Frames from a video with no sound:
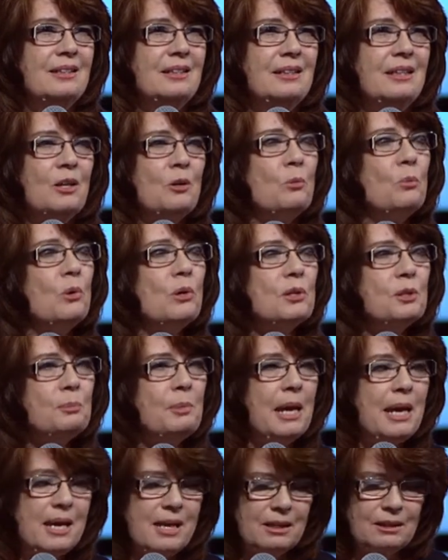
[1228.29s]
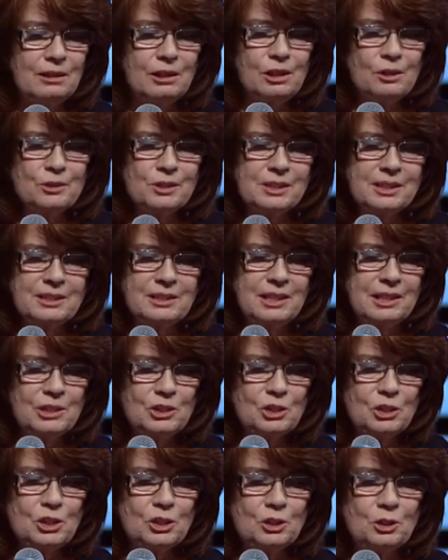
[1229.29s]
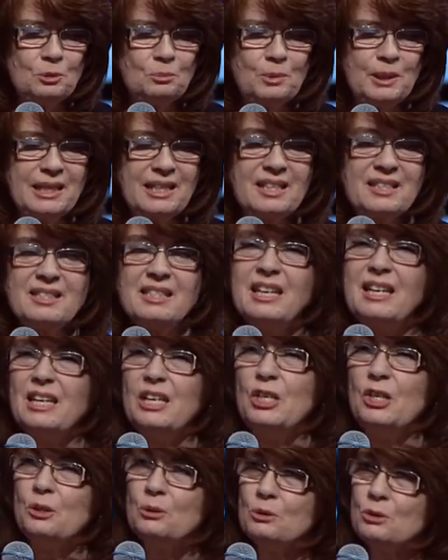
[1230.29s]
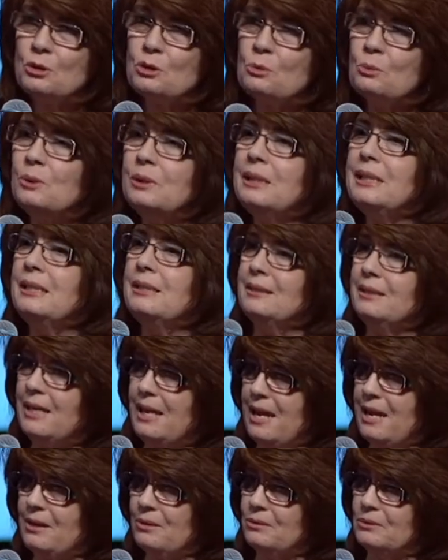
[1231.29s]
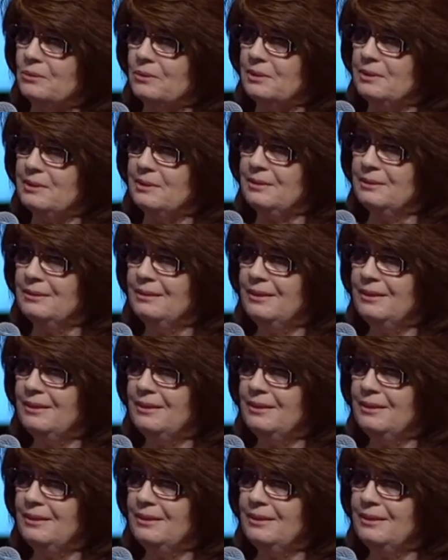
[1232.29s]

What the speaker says: They're worth paying close attention to because they usually announce